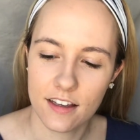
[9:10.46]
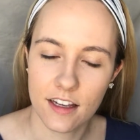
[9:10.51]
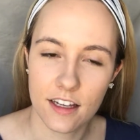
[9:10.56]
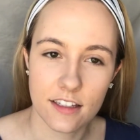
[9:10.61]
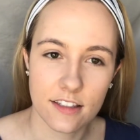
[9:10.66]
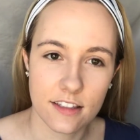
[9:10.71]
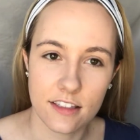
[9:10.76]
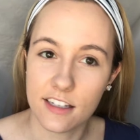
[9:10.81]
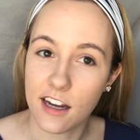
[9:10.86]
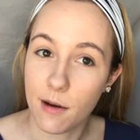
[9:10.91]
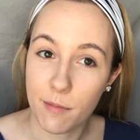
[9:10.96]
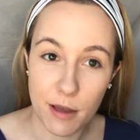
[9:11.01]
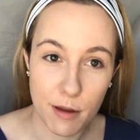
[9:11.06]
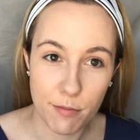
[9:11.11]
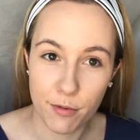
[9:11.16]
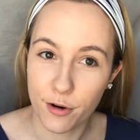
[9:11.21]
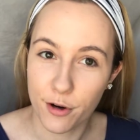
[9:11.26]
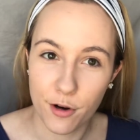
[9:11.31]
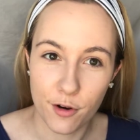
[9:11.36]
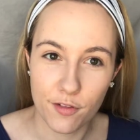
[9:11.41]
It's
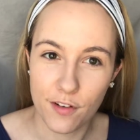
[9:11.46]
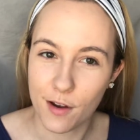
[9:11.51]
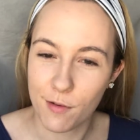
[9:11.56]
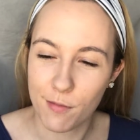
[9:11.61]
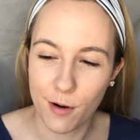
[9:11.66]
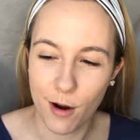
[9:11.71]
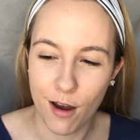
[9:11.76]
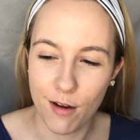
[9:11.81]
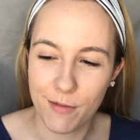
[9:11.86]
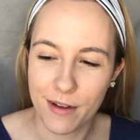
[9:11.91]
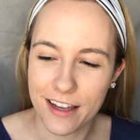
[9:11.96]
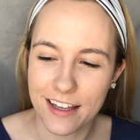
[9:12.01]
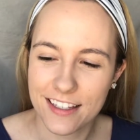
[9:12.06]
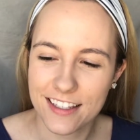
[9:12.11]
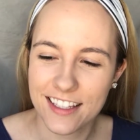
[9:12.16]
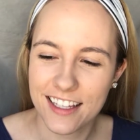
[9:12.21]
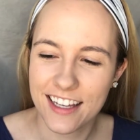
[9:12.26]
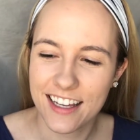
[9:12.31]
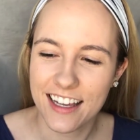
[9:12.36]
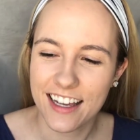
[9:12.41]
dummy proof, I
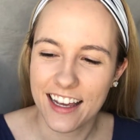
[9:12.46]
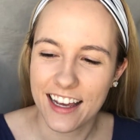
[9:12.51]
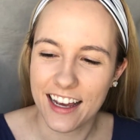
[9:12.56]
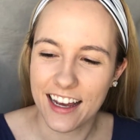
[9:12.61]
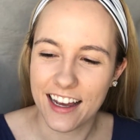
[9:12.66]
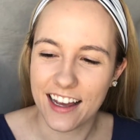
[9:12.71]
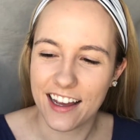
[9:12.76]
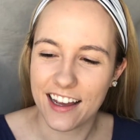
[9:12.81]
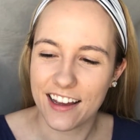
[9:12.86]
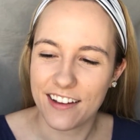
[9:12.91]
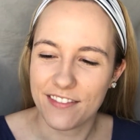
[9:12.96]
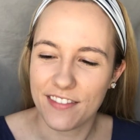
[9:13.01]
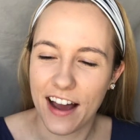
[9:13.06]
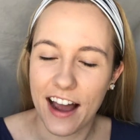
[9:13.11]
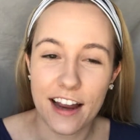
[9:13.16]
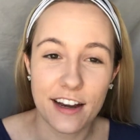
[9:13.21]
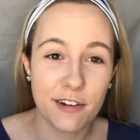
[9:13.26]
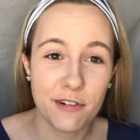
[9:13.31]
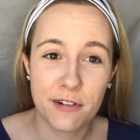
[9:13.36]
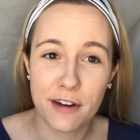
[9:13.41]
promise.
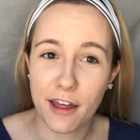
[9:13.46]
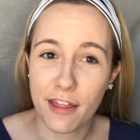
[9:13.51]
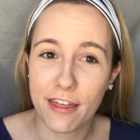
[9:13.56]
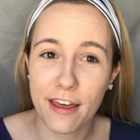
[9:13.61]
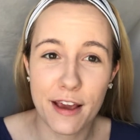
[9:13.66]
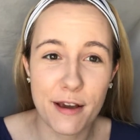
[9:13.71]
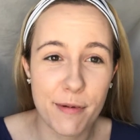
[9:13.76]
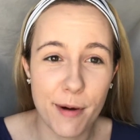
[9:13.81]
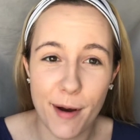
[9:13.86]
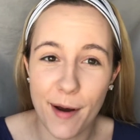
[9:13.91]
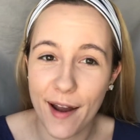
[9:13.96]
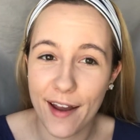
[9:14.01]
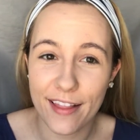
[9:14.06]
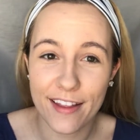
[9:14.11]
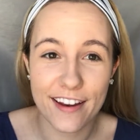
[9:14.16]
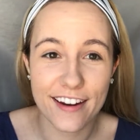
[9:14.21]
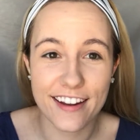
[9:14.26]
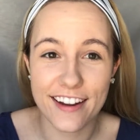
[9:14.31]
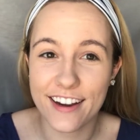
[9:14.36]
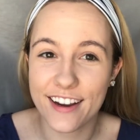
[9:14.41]
I knew nothing about
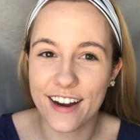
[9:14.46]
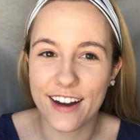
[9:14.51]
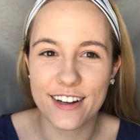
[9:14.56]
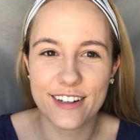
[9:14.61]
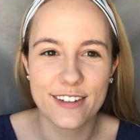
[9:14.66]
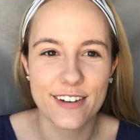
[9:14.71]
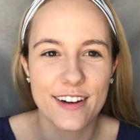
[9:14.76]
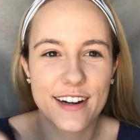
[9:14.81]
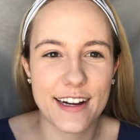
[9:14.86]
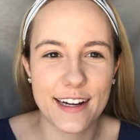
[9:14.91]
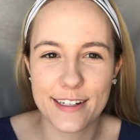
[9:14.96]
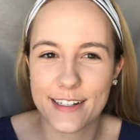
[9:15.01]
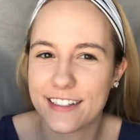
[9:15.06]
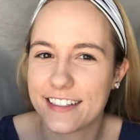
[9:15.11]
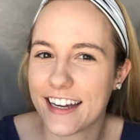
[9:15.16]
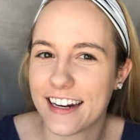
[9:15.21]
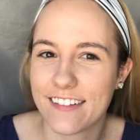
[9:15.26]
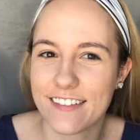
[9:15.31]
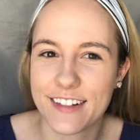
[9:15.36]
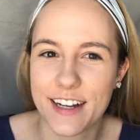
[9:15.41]
highlighting and contouring. I
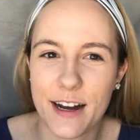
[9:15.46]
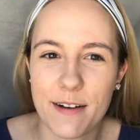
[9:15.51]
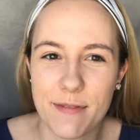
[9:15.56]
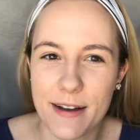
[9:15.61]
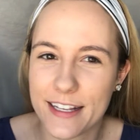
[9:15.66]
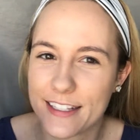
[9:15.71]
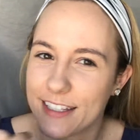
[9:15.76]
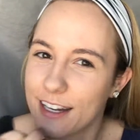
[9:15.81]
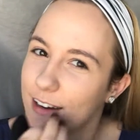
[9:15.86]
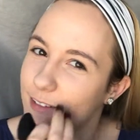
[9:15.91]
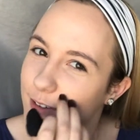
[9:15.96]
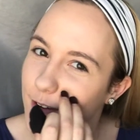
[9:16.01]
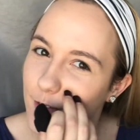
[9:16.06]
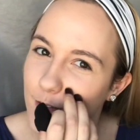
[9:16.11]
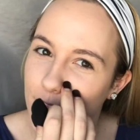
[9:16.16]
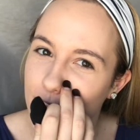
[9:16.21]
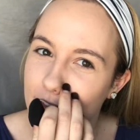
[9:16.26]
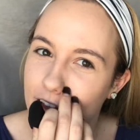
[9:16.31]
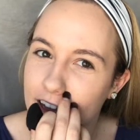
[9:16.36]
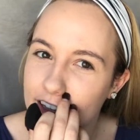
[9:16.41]
just kind of taught myself
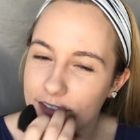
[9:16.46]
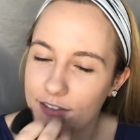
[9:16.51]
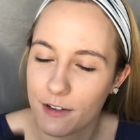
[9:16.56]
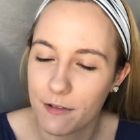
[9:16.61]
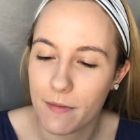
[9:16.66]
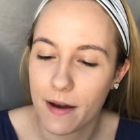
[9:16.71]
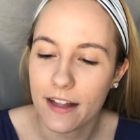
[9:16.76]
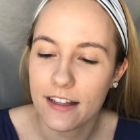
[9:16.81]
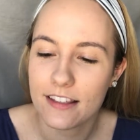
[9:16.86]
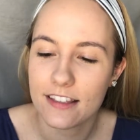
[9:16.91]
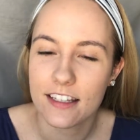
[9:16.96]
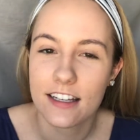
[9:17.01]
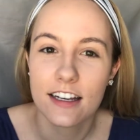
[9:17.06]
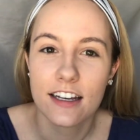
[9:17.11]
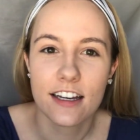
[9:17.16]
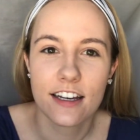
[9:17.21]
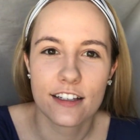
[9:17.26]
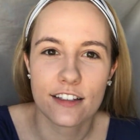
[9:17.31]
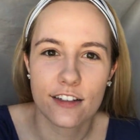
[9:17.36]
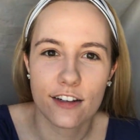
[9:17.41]
over the last few months.
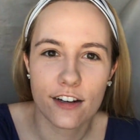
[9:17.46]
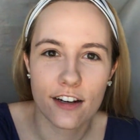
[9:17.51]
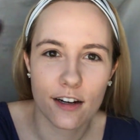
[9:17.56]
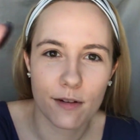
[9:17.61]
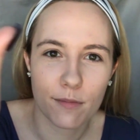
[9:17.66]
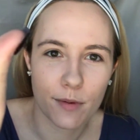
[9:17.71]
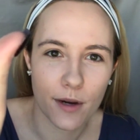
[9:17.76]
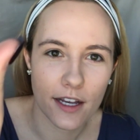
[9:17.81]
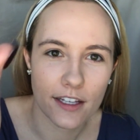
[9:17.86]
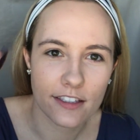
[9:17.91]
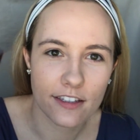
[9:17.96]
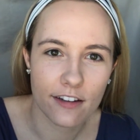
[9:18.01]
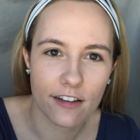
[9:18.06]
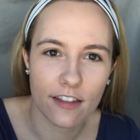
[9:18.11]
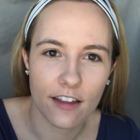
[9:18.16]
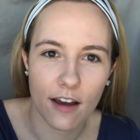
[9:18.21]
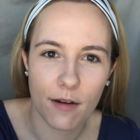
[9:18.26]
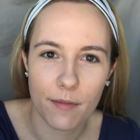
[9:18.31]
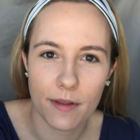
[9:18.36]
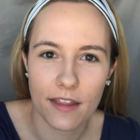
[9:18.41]
So you're gonna press your
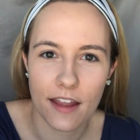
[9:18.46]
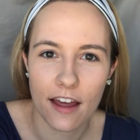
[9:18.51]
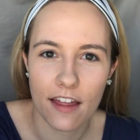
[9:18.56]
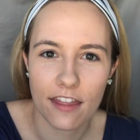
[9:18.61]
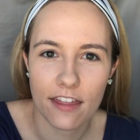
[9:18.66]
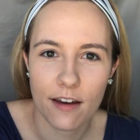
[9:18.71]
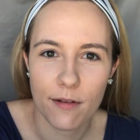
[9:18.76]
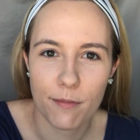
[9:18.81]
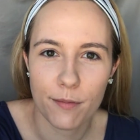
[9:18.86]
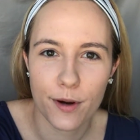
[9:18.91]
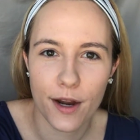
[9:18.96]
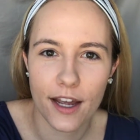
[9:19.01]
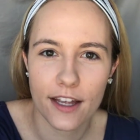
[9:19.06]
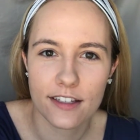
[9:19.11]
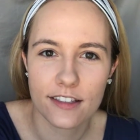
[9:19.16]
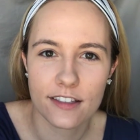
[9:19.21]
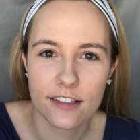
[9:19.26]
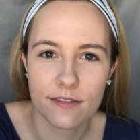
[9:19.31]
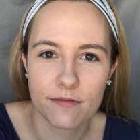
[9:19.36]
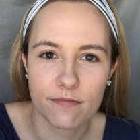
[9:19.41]
thumb in that thumb
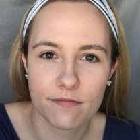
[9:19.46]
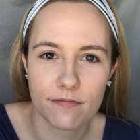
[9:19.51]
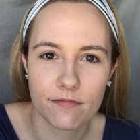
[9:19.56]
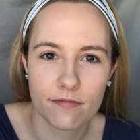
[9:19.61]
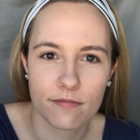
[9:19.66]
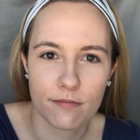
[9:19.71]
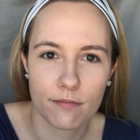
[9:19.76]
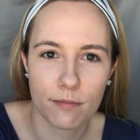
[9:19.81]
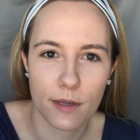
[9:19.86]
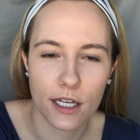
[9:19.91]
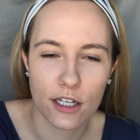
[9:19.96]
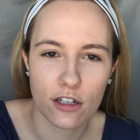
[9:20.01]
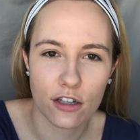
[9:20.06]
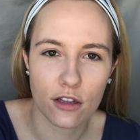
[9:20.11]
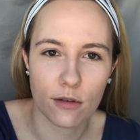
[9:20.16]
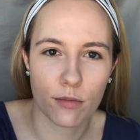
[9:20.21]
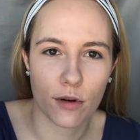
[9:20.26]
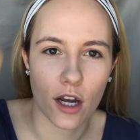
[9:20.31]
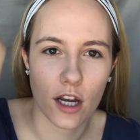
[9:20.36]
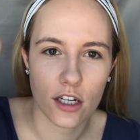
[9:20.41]
press, pinch
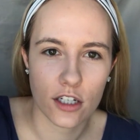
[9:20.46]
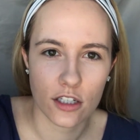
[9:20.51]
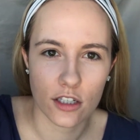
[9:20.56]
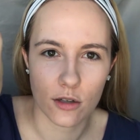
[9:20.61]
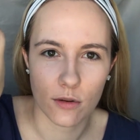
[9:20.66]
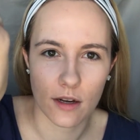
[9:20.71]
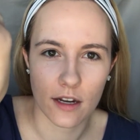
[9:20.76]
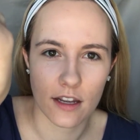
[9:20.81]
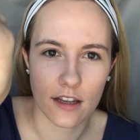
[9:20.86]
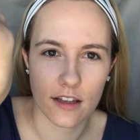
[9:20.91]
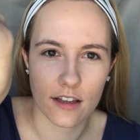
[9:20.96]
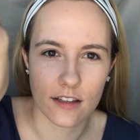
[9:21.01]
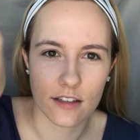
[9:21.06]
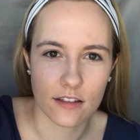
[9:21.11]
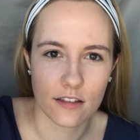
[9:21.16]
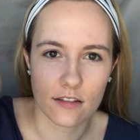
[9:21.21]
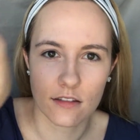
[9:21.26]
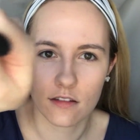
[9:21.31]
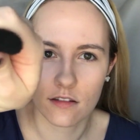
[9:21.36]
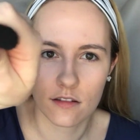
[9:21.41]
the brush so it
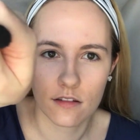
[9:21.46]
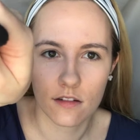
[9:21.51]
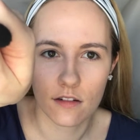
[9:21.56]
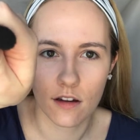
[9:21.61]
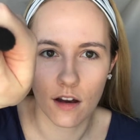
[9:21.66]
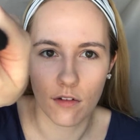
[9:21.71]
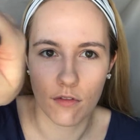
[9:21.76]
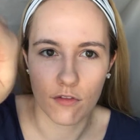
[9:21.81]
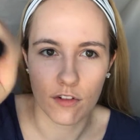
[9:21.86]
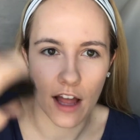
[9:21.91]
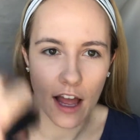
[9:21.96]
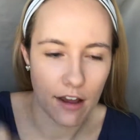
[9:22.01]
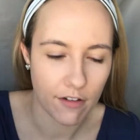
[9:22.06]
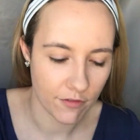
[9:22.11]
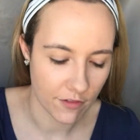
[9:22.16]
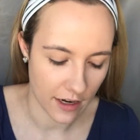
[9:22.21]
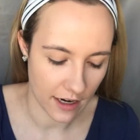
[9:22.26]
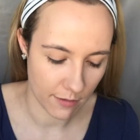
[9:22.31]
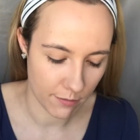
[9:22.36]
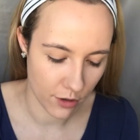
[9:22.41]
is a flat
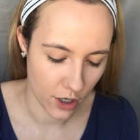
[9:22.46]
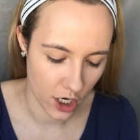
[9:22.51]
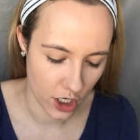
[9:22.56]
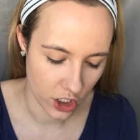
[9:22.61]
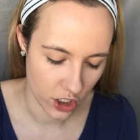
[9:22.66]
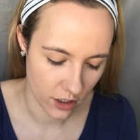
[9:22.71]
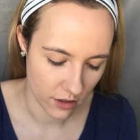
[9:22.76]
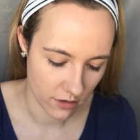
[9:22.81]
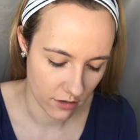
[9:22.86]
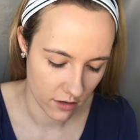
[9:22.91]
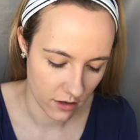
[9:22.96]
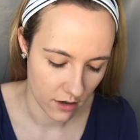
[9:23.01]
fan brush,